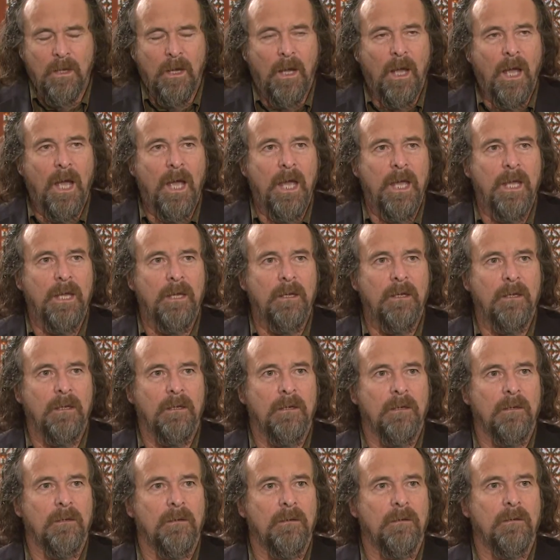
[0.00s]
I
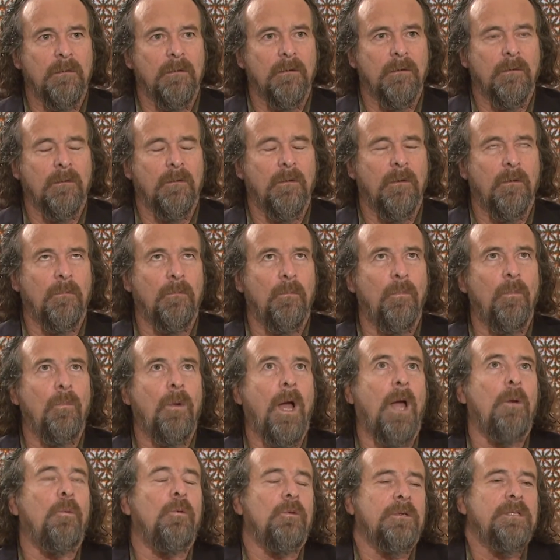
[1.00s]

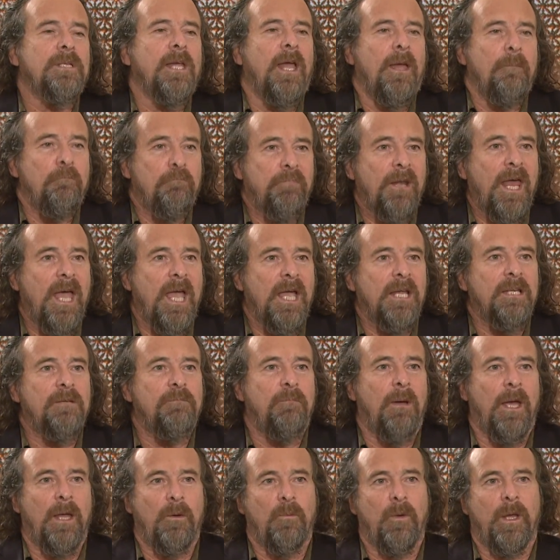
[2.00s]
won't say I blagged
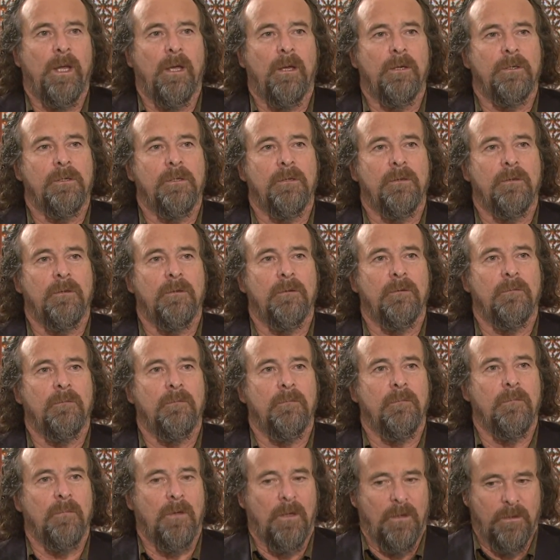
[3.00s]
my way
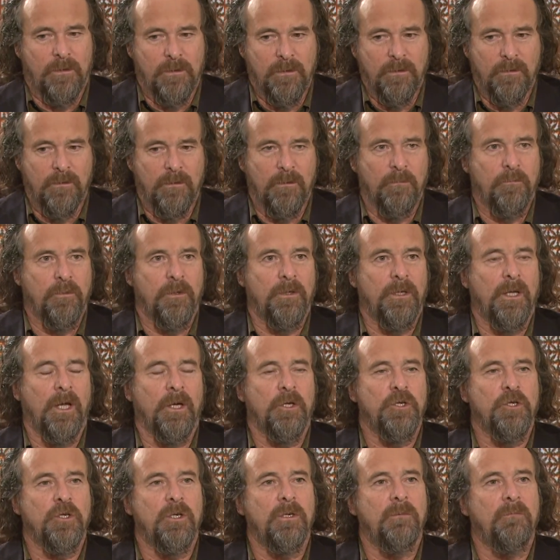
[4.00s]
onto the
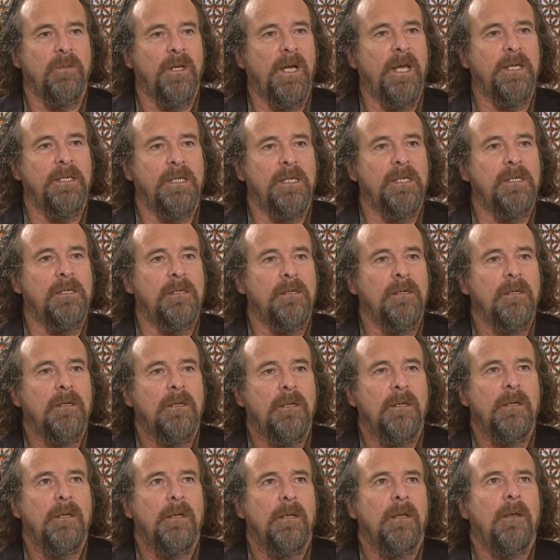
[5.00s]
production, but I did
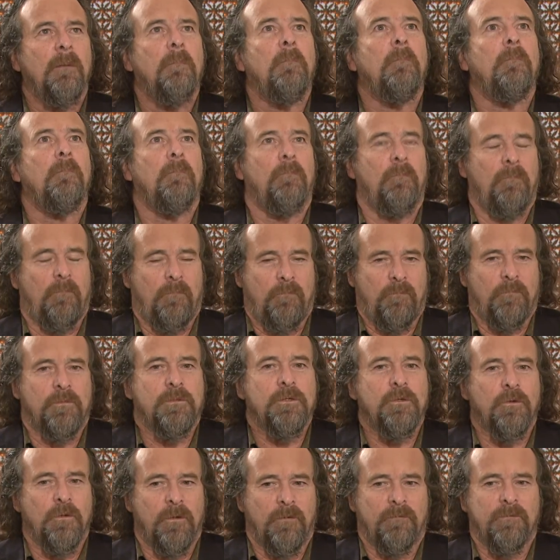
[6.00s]

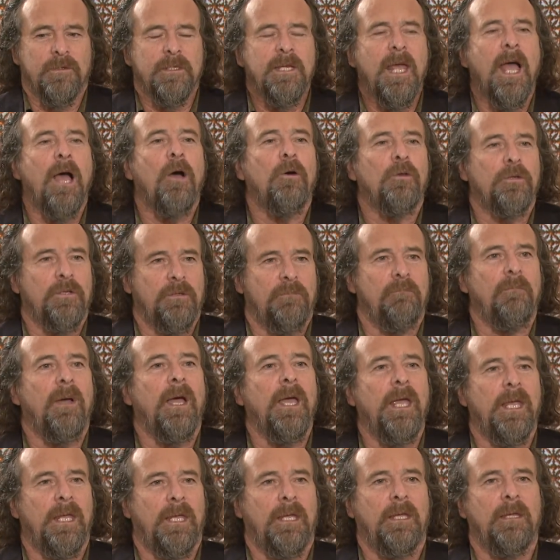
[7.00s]
sort of tout
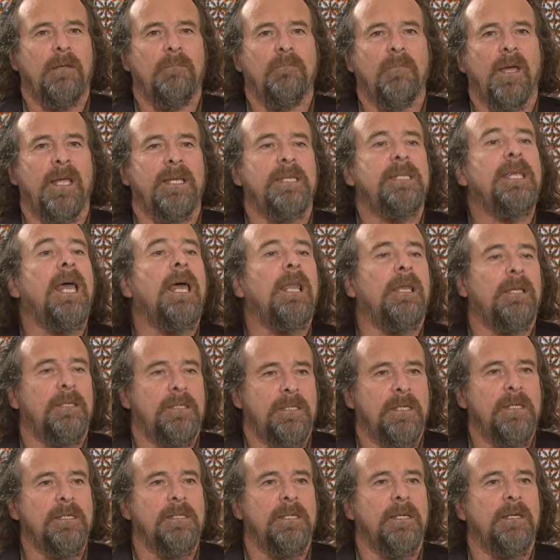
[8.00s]
my
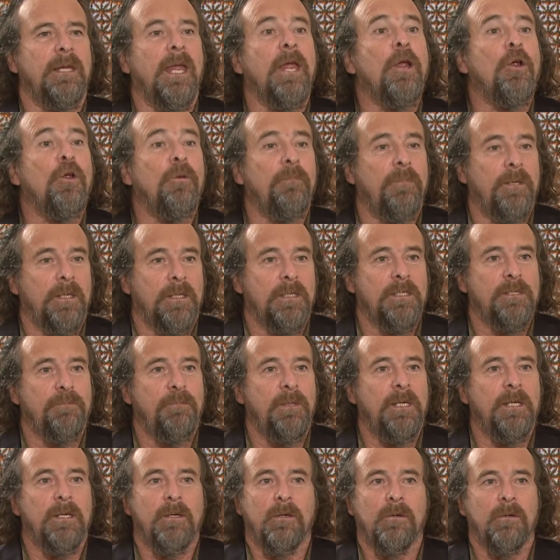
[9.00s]
talents as an Arabic
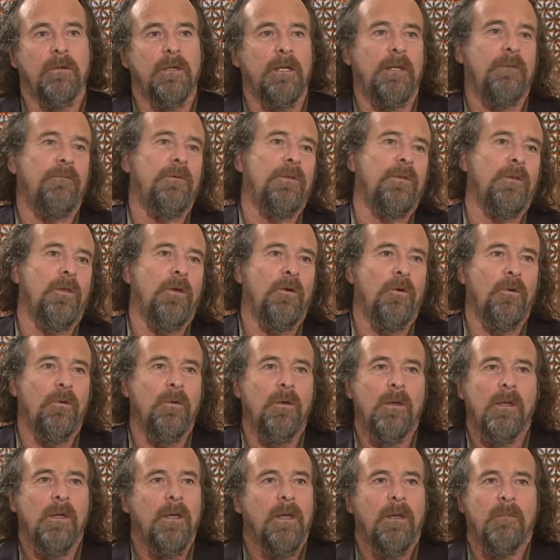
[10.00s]
speaker, even though
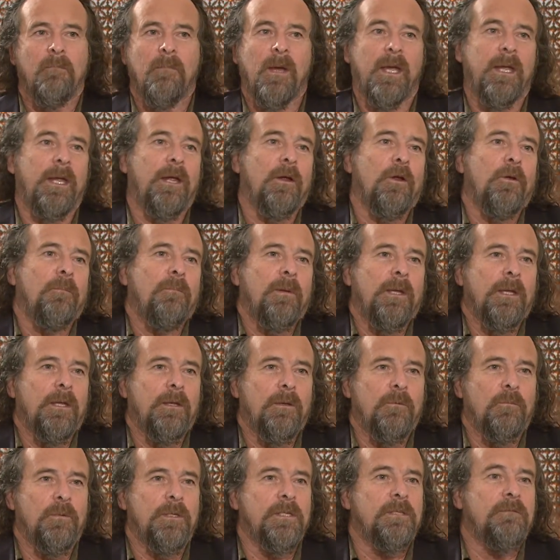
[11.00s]
my Arabic
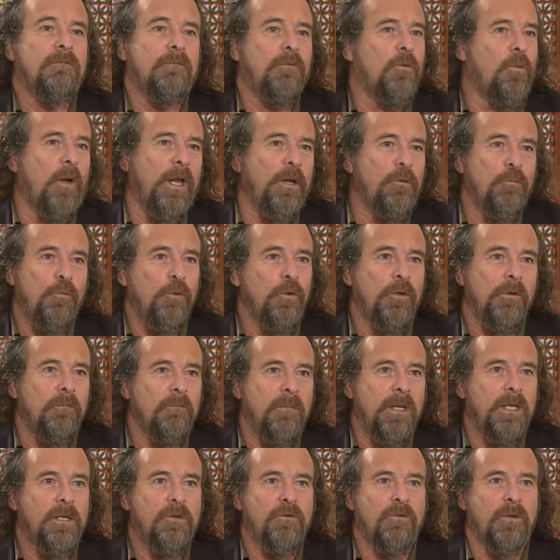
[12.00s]
was quite
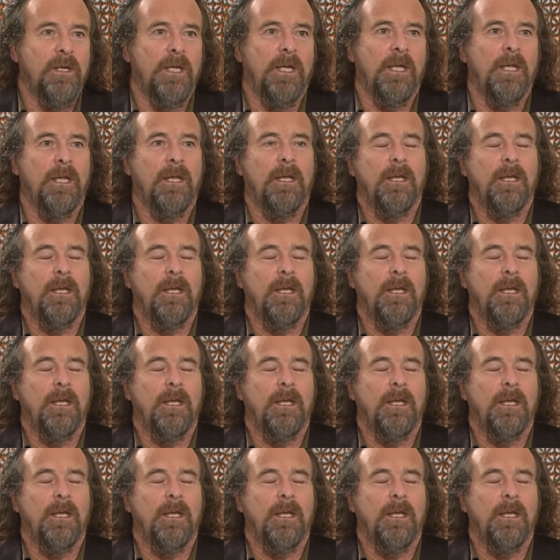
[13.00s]
rudimentary.